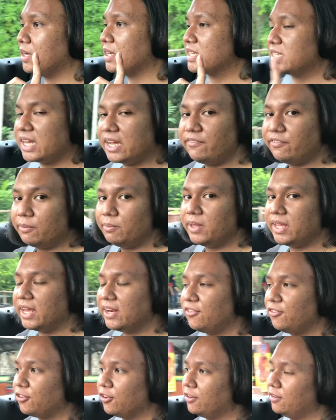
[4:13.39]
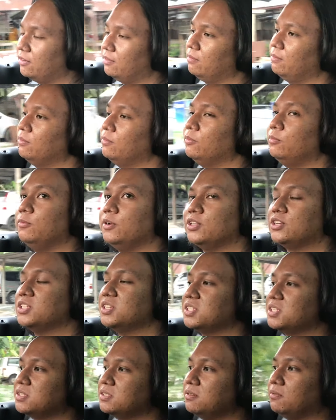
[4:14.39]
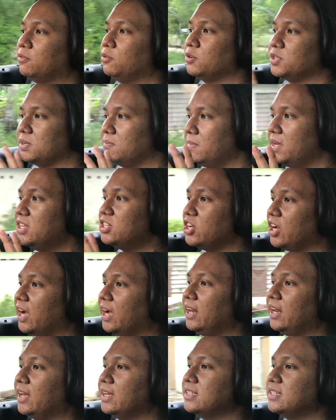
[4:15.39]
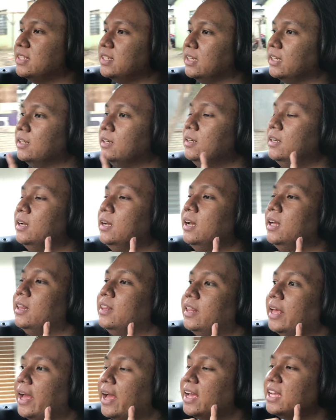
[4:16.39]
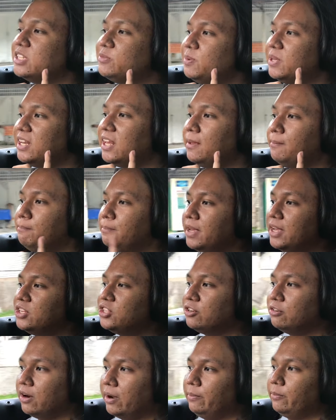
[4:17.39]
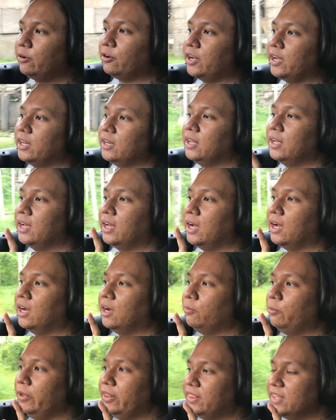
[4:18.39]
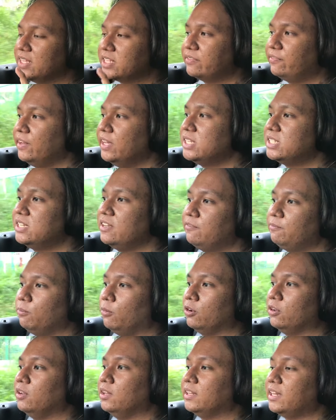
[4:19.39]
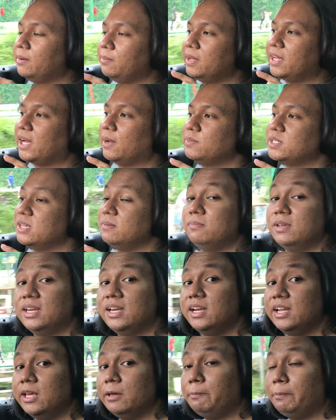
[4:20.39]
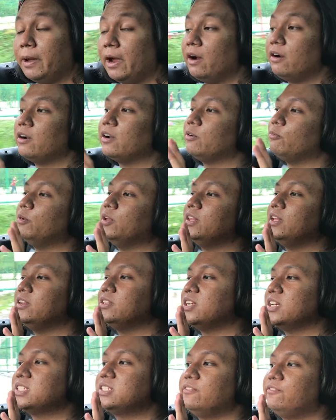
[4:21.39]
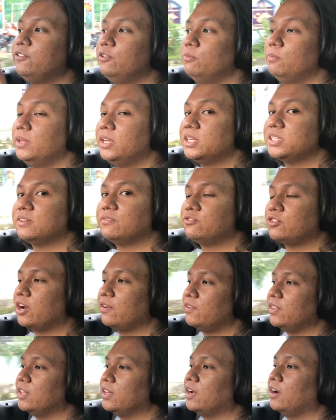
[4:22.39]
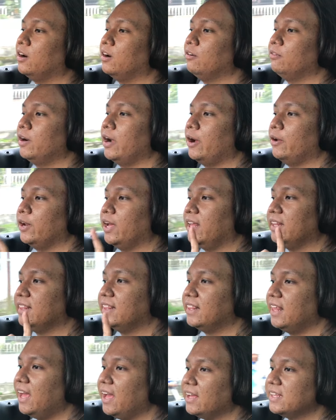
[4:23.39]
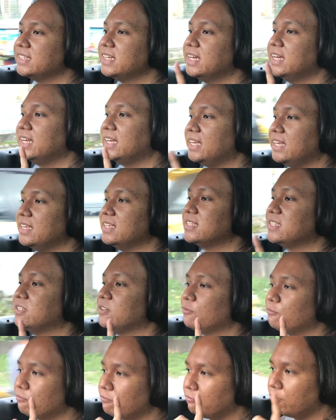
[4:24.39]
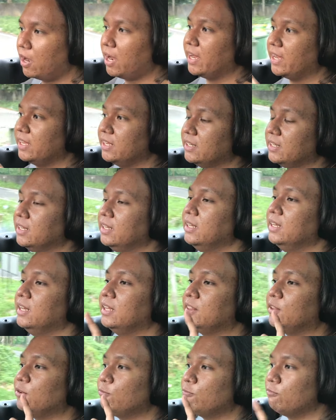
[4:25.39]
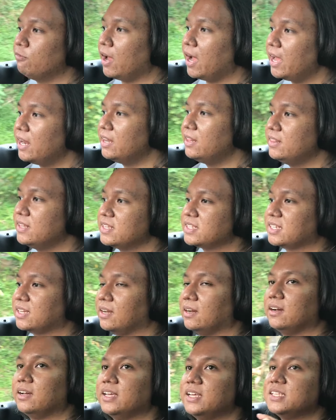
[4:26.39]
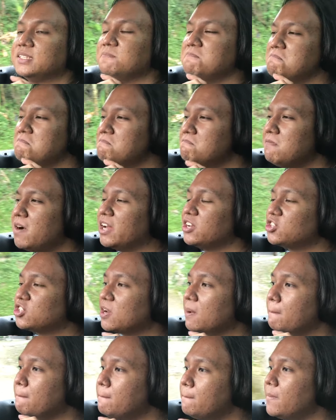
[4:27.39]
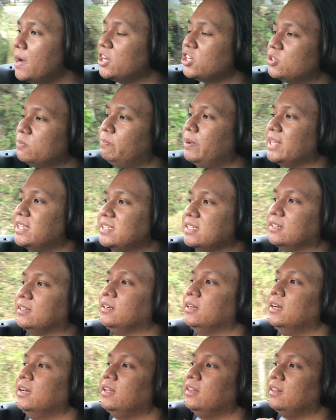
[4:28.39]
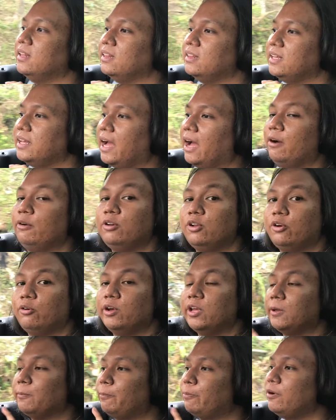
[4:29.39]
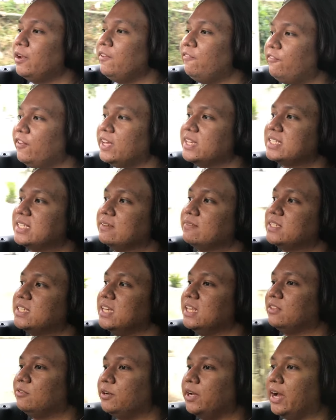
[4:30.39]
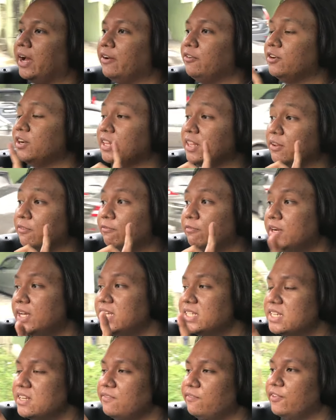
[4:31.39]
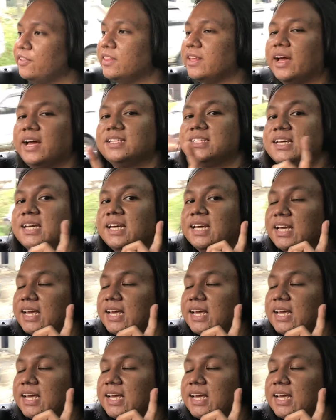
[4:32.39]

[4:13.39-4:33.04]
aside from the engine, which is, of course, a major highlight in here, there has been a major upgrade uh, with this facelift model that becomes immediately apparent within just a few minutes of driving the car around, and that is the ride. The ride in this car is much, much better than the outgoing pre facelift C300, and the reason for that